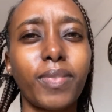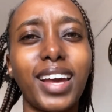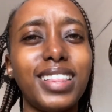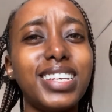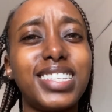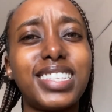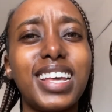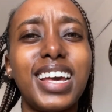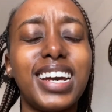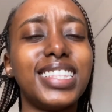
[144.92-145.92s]

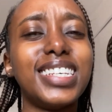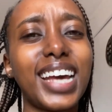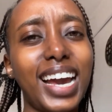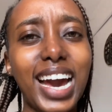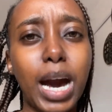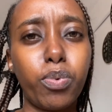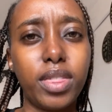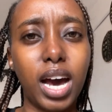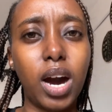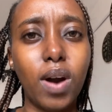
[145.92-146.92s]
there's a gap with
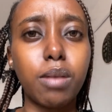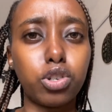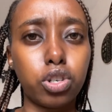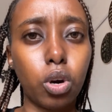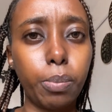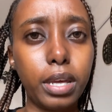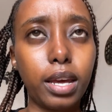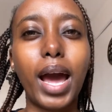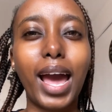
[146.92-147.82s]
how I'm shopping.